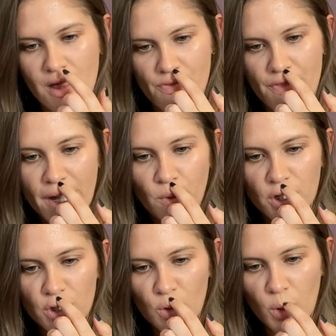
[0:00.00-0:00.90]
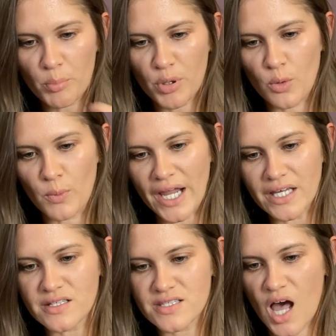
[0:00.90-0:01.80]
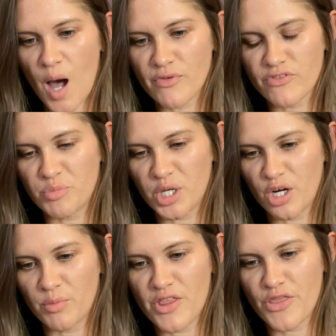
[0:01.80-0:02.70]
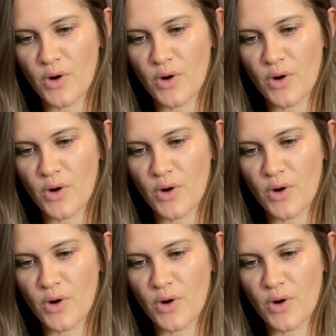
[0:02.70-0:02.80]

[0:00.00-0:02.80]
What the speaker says: They will parade at the top of the pyramid